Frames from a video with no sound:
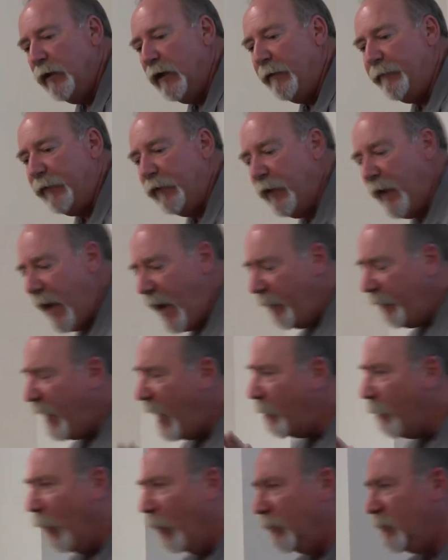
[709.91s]
if you have
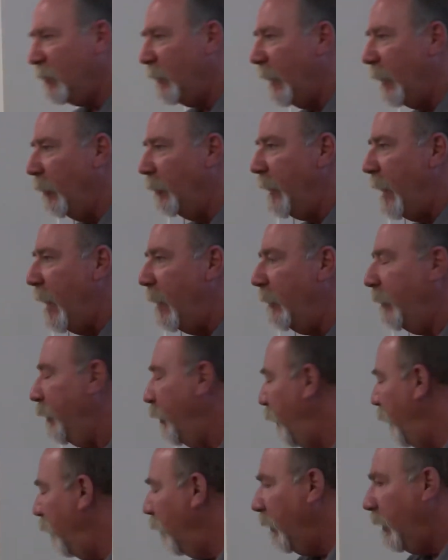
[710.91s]
that mulch layer down and
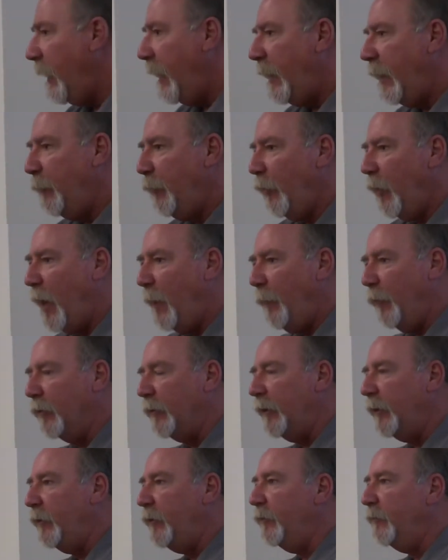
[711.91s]
you're irrigating
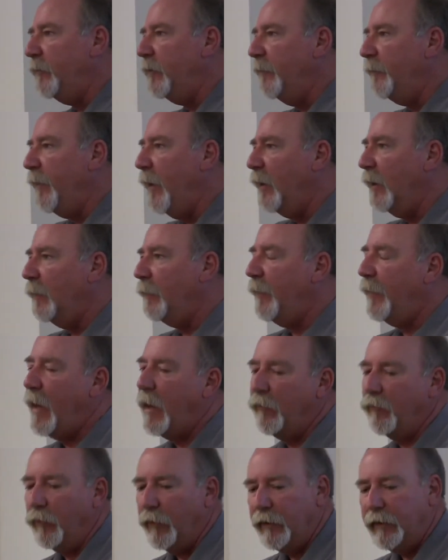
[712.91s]
properly and you've developed
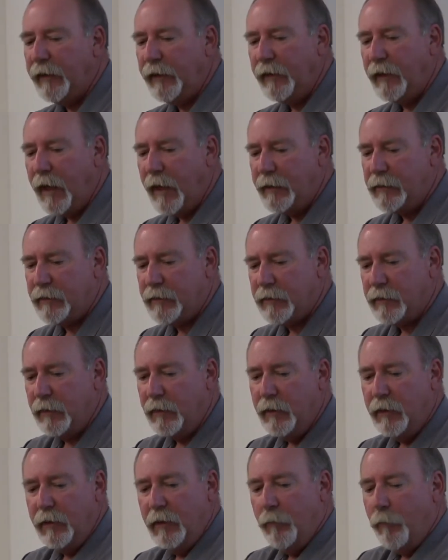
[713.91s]
that really
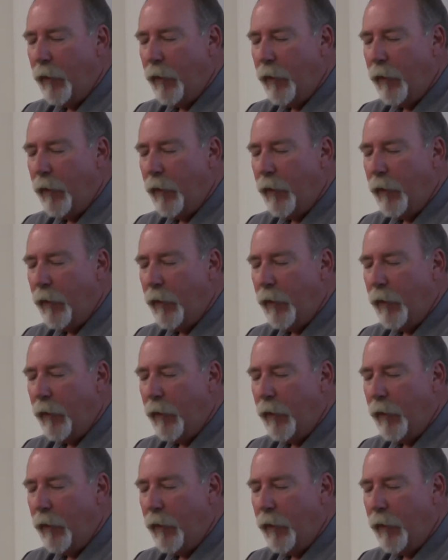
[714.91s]
nice